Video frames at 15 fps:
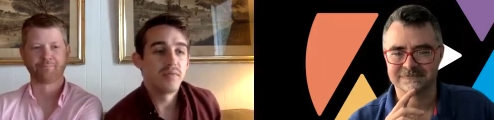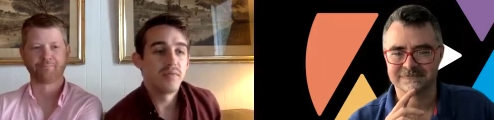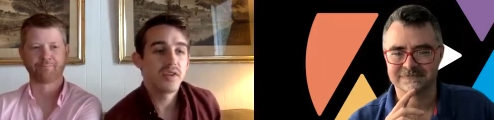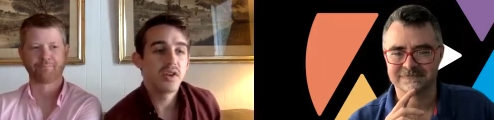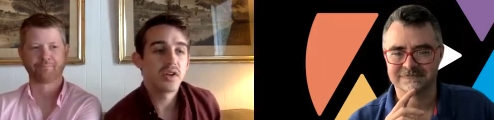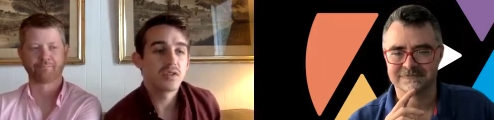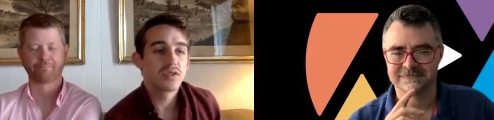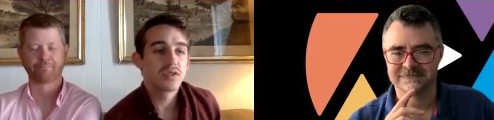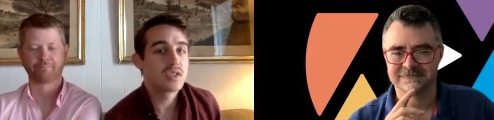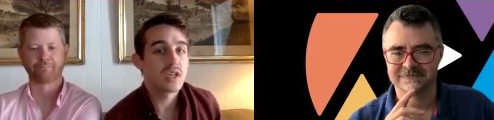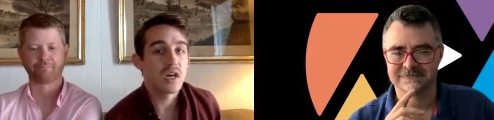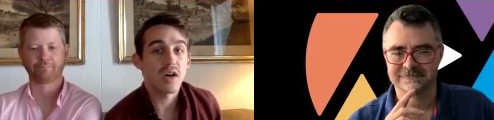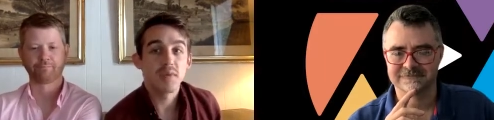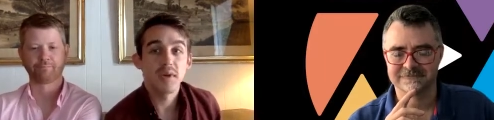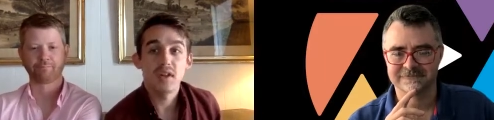Speaker 1: you know she
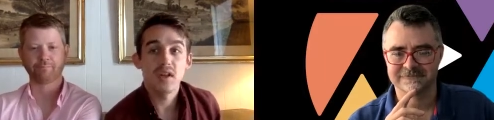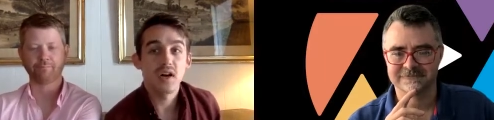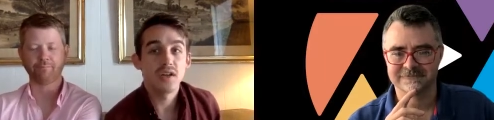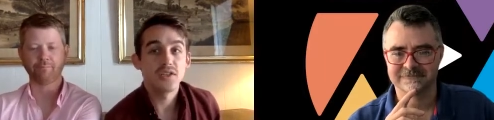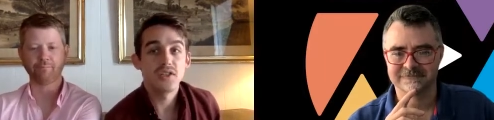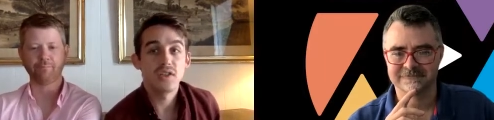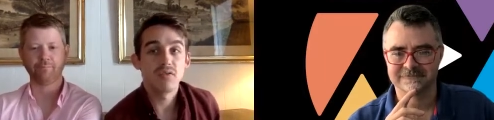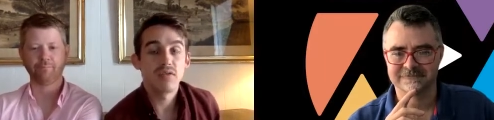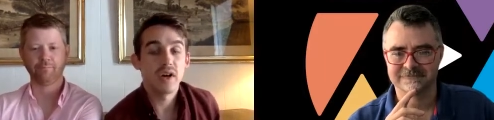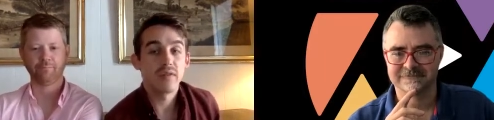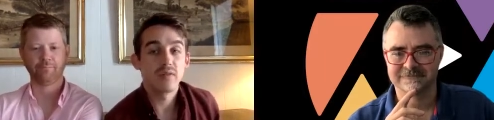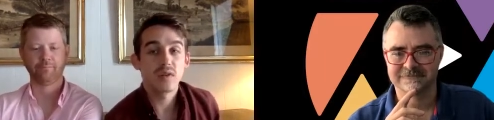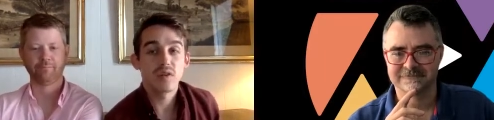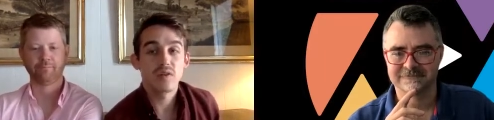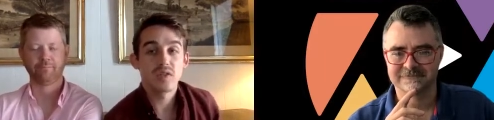taught me a lot she arrived
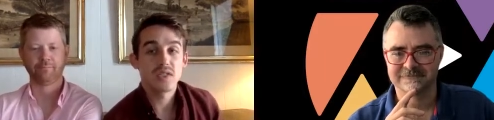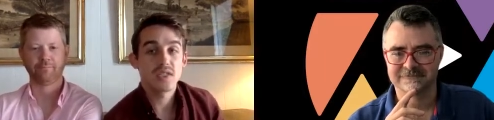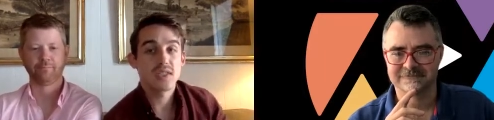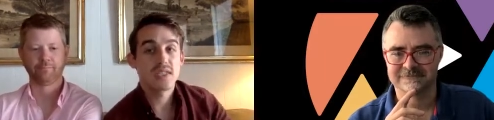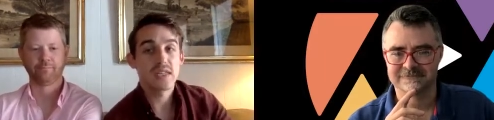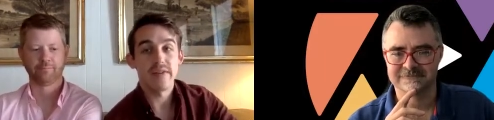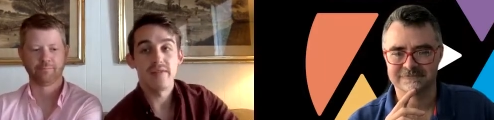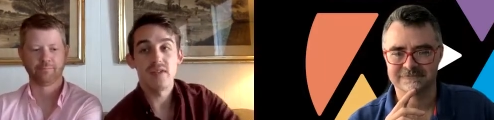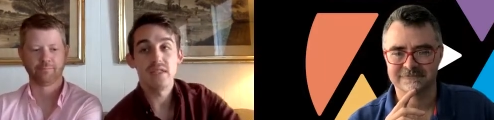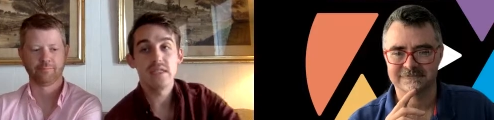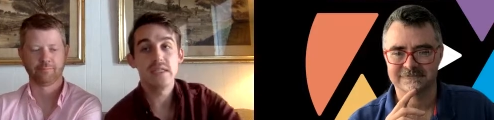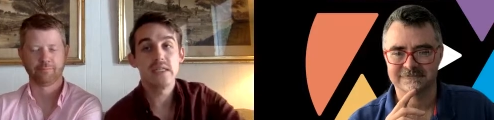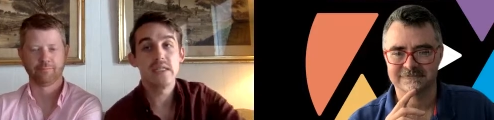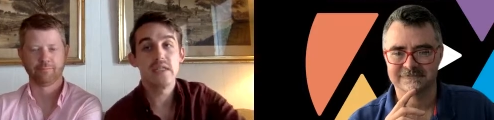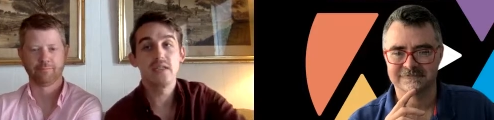with over
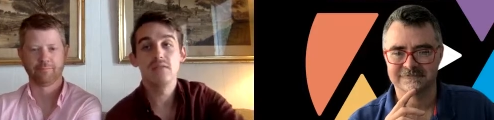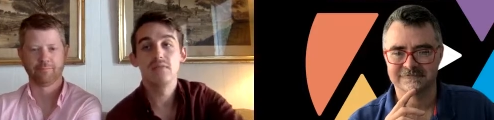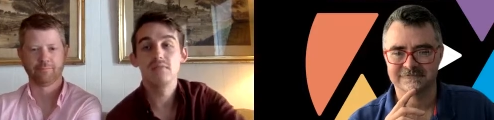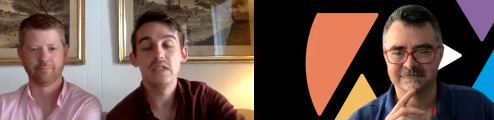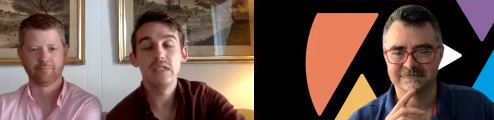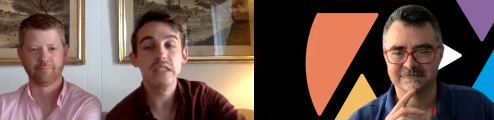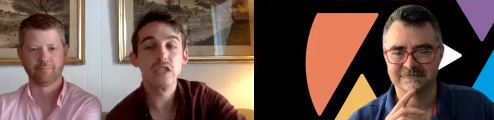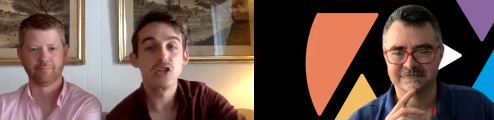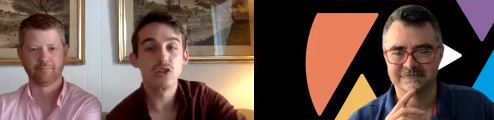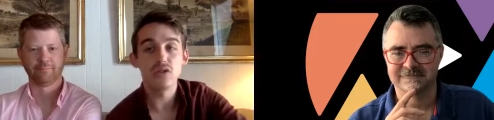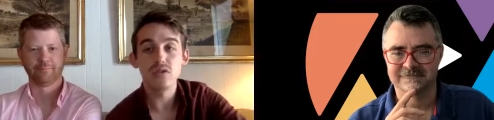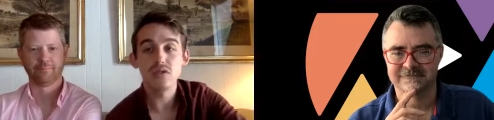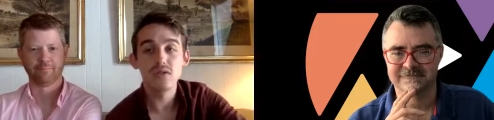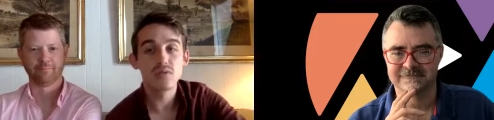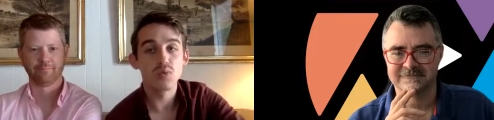70
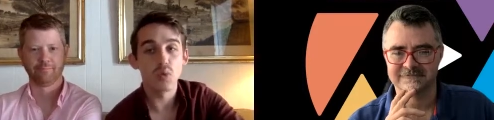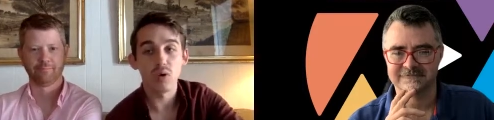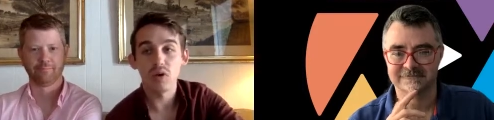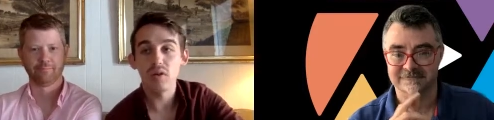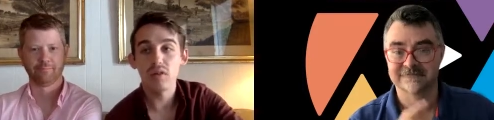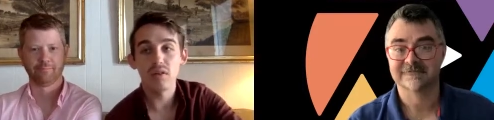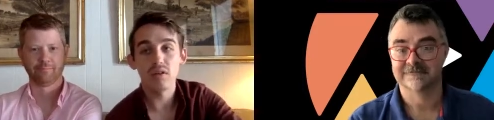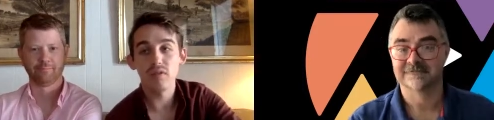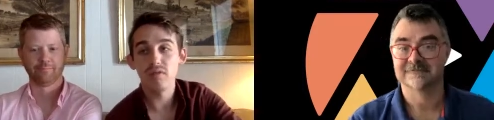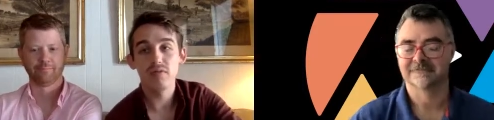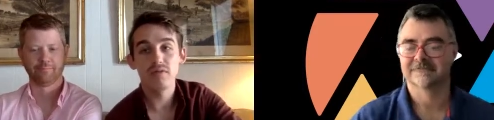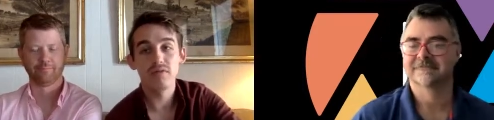years worth of